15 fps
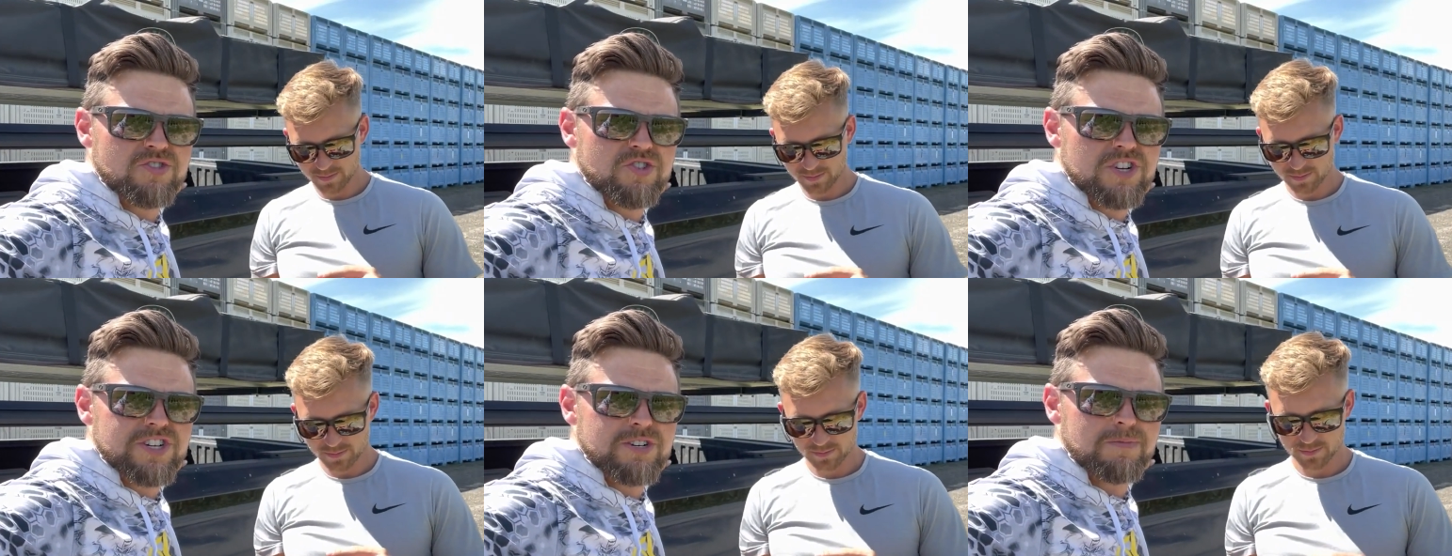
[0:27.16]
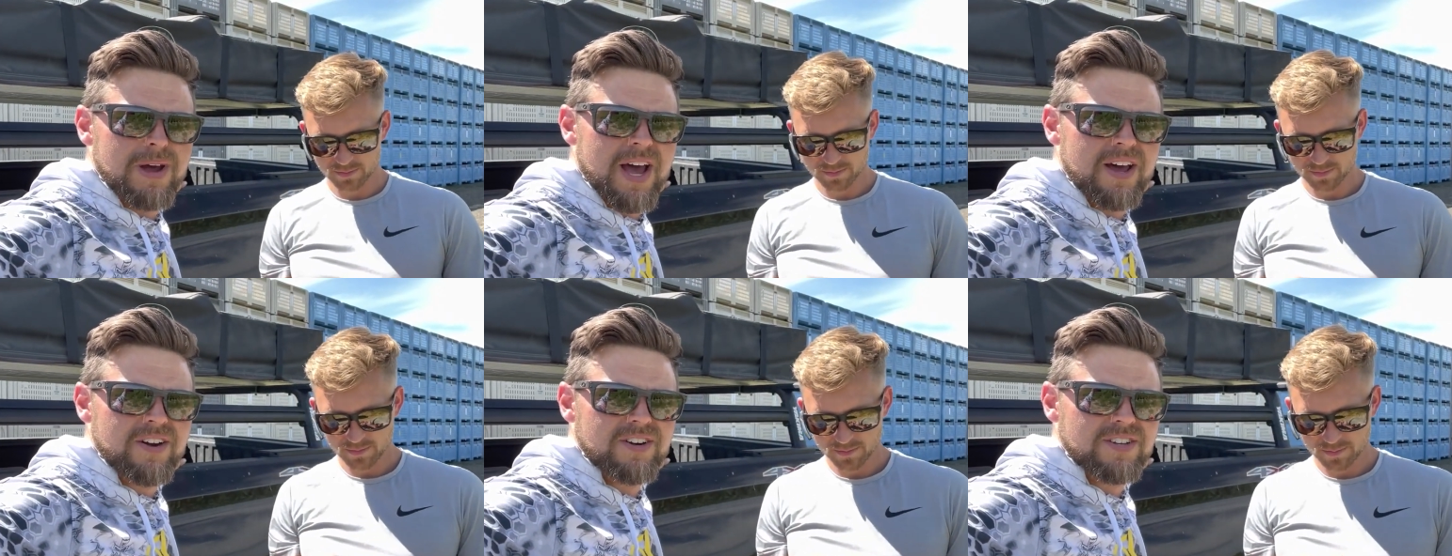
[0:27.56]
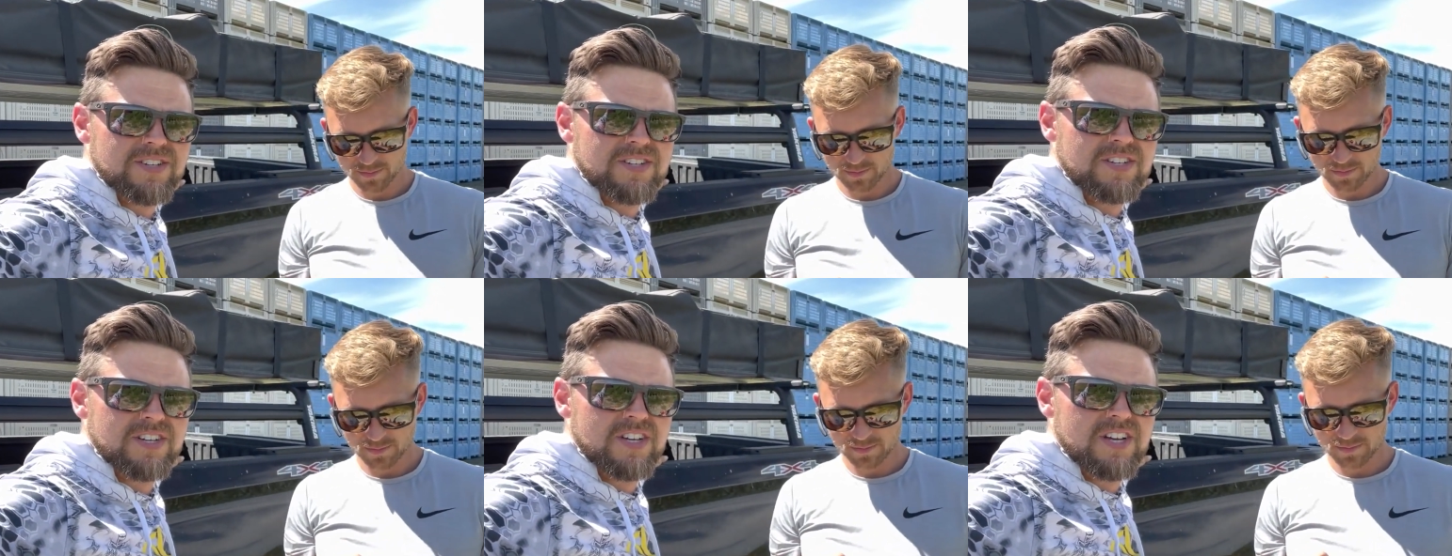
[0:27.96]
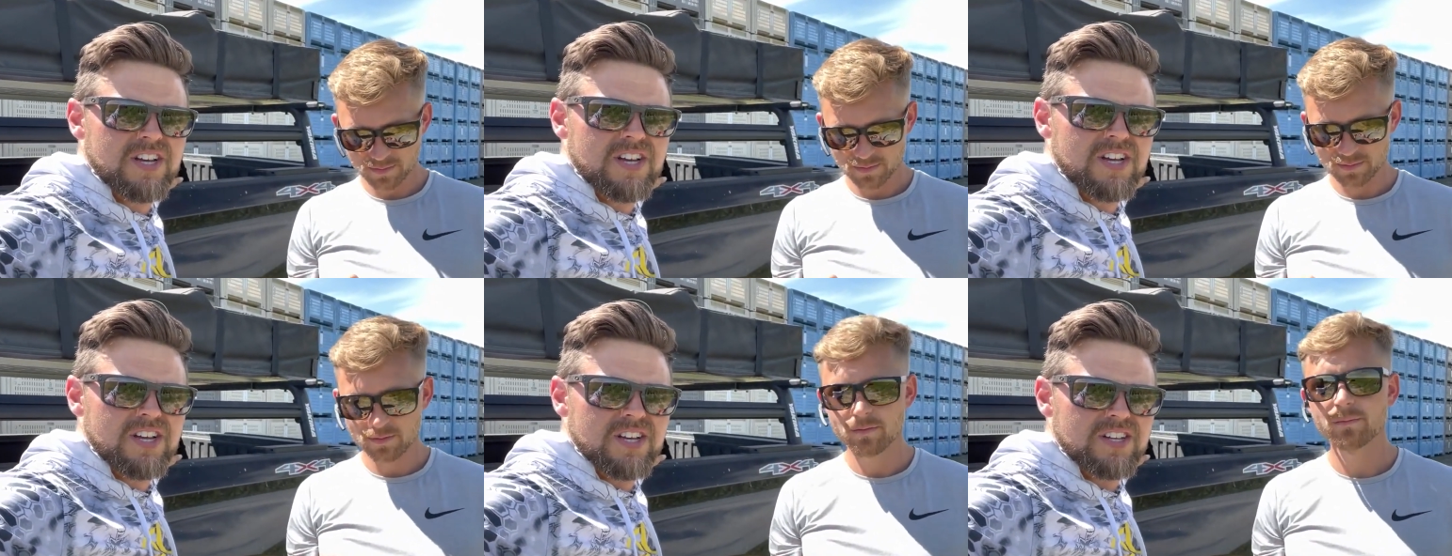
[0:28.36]
Speaker 1: nutrition matters.
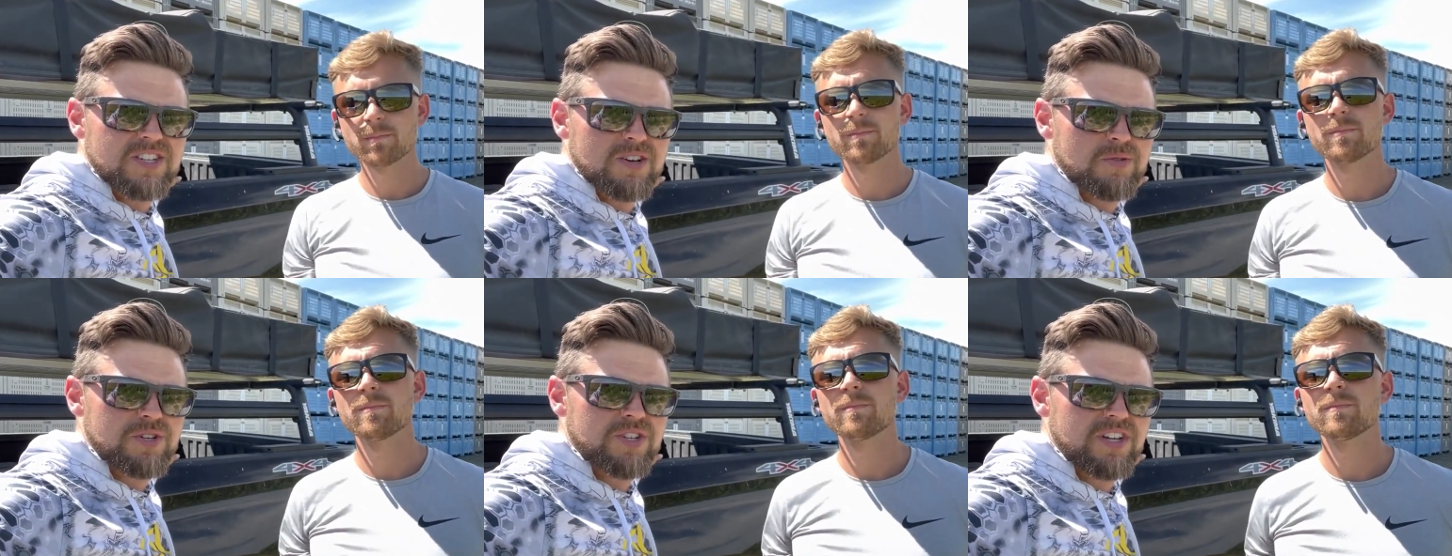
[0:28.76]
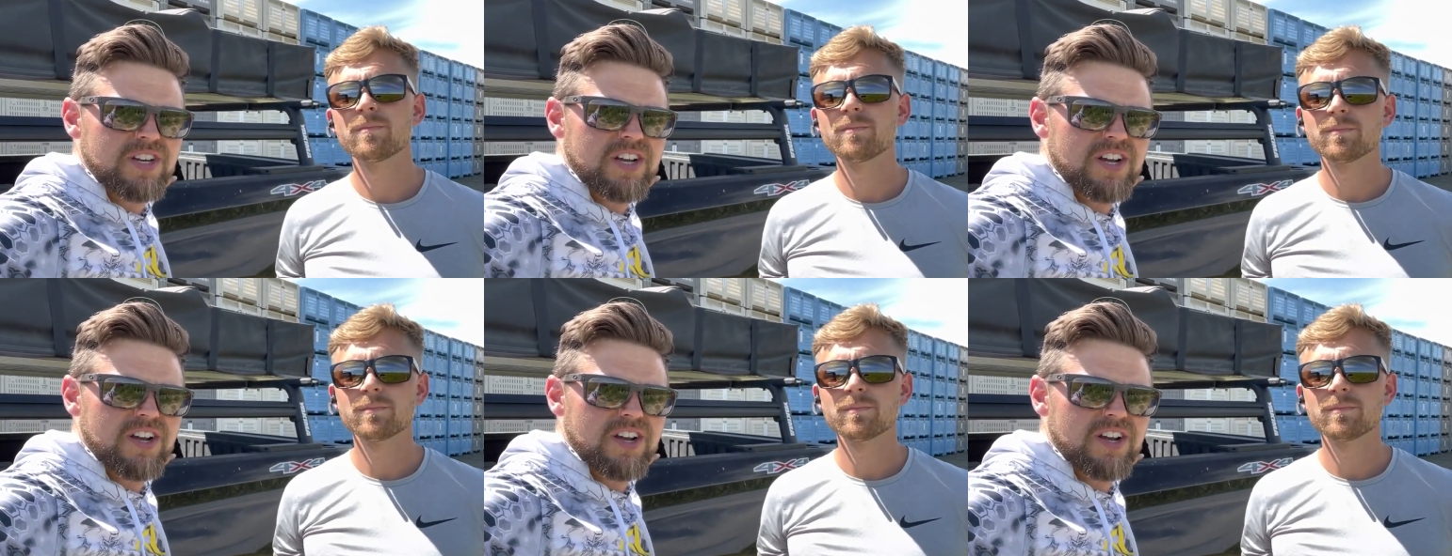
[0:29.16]
So we're sitting